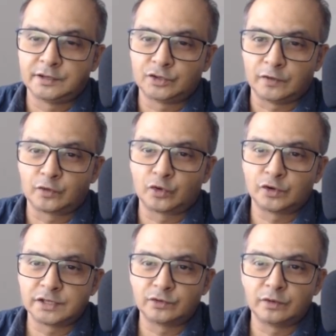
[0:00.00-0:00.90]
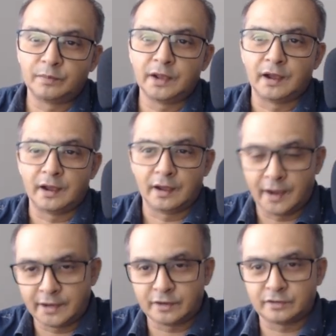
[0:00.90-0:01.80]
So of course it will be
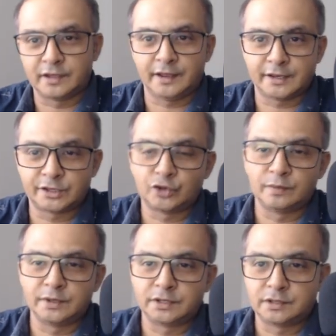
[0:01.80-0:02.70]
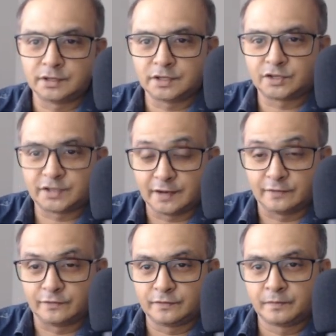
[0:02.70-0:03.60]
higher than x cube
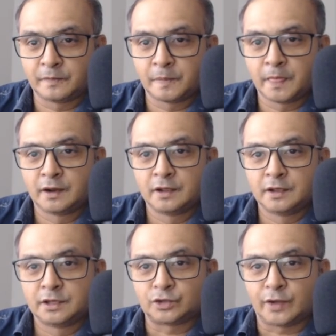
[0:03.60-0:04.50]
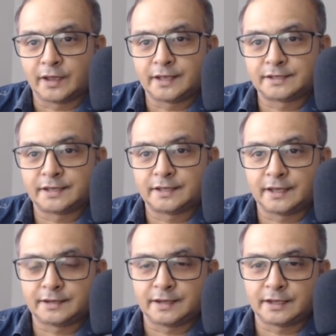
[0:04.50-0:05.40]
itself. So I can say
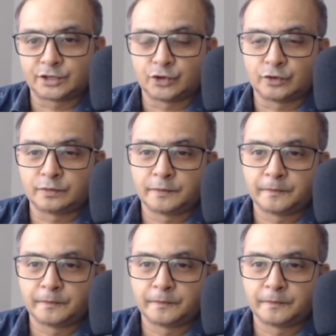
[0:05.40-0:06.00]
that x cube